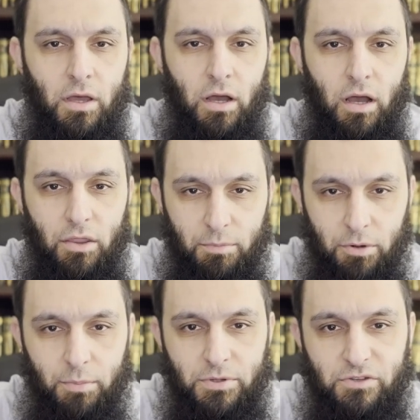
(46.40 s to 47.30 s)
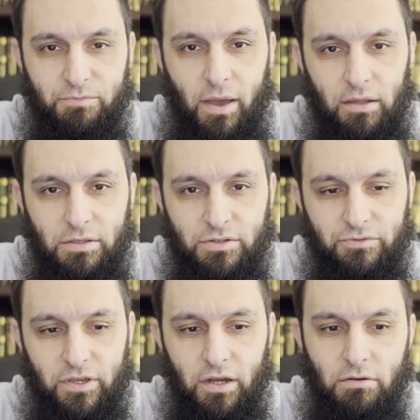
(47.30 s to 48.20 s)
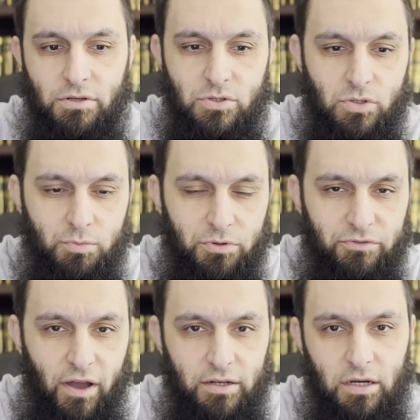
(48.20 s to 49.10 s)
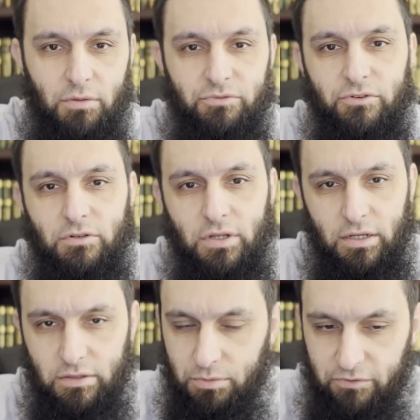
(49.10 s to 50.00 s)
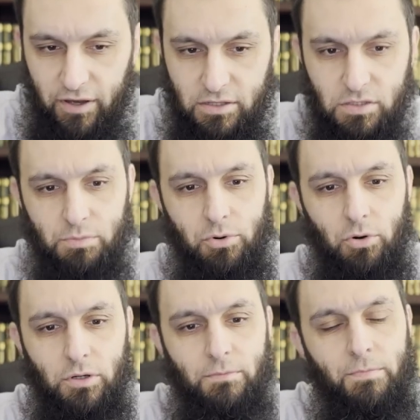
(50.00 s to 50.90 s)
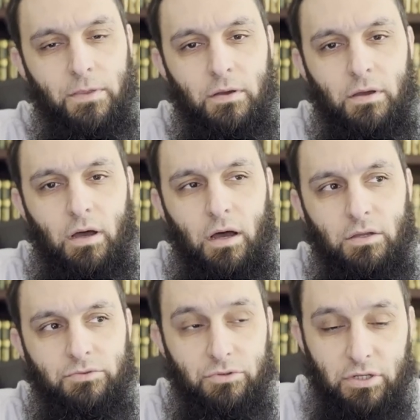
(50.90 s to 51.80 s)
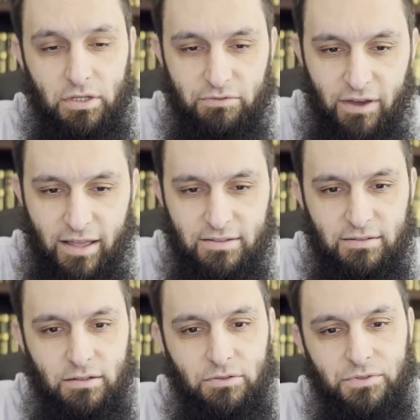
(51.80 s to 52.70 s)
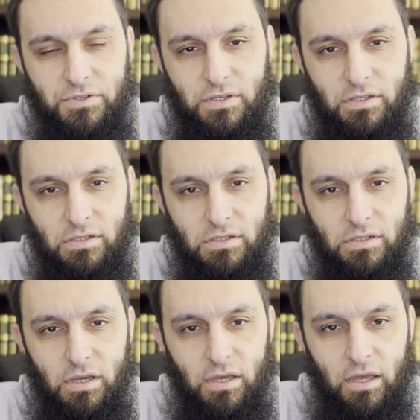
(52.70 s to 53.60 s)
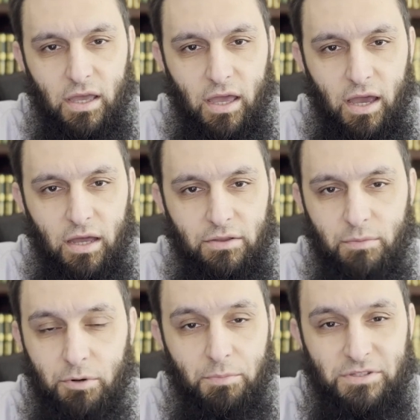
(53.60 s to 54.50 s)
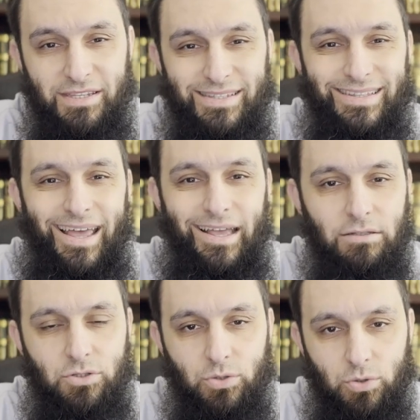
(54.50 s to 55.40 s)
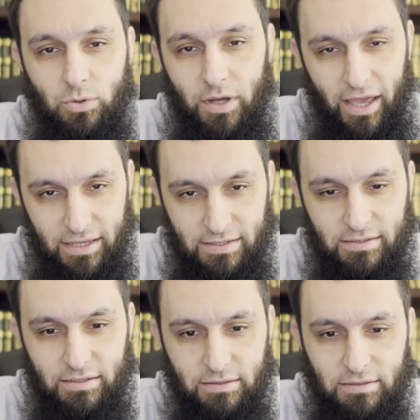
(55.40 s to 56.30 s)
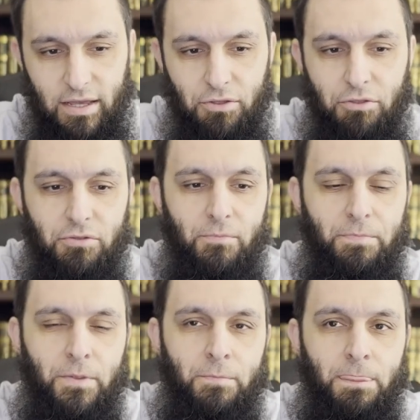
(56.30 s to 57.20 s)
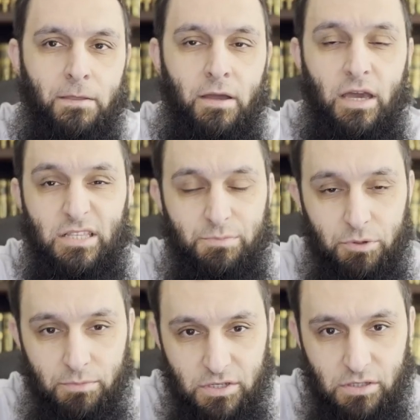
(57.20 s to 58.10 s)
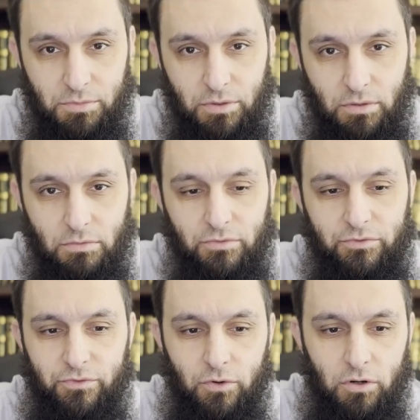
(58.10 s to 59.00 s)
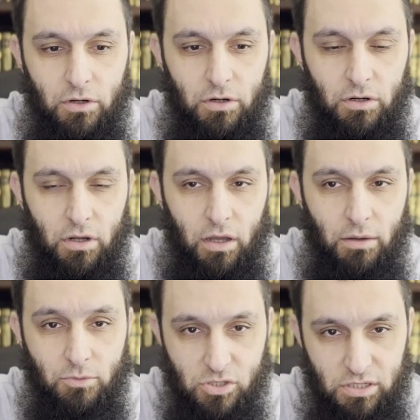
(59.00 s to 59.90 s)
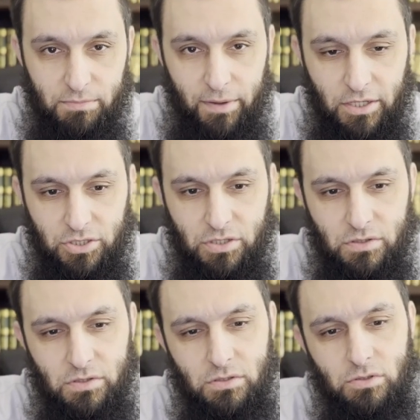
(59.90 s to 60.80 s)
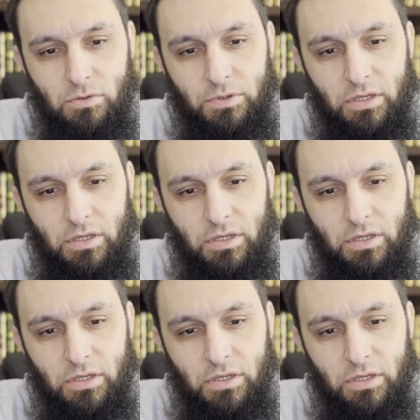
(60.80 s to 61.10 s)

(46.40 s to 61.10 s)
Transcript: The purpose of palliative care is to provide comfort and to provide support during advanced illnesses, and the purpose is not to hasten death. It's permissible for Muslim patients to